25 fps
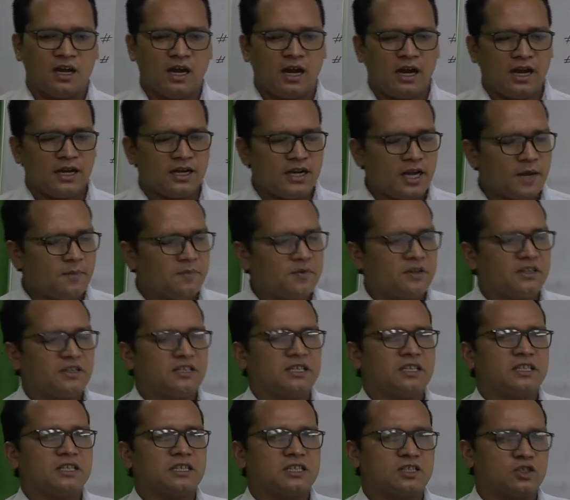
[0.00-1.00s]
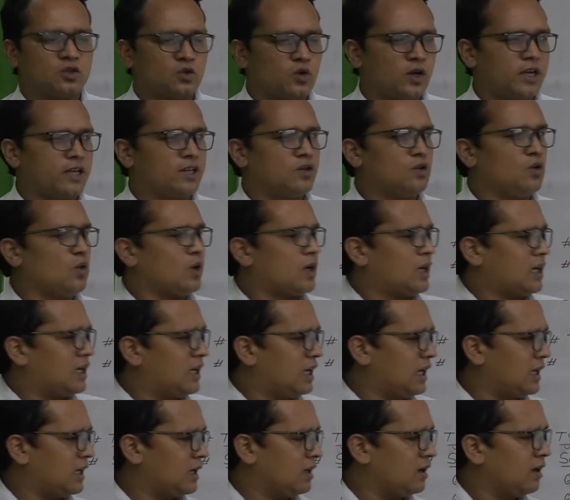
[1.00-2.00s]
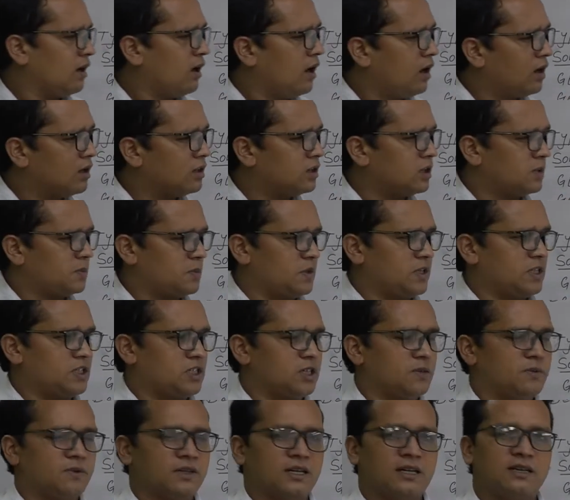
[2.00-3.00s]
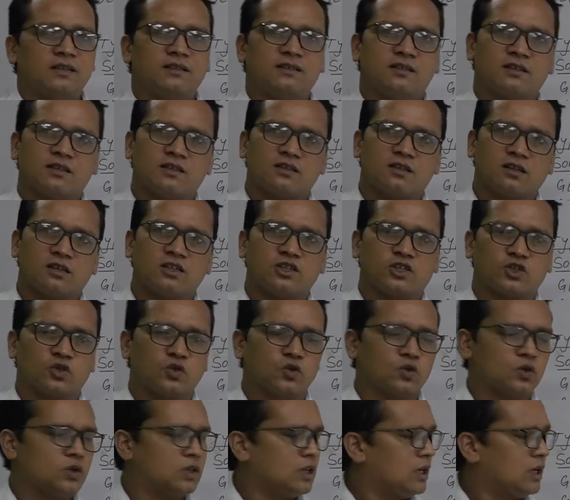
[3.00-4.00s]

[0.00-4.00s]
and everything is going okay on the basis of religions also.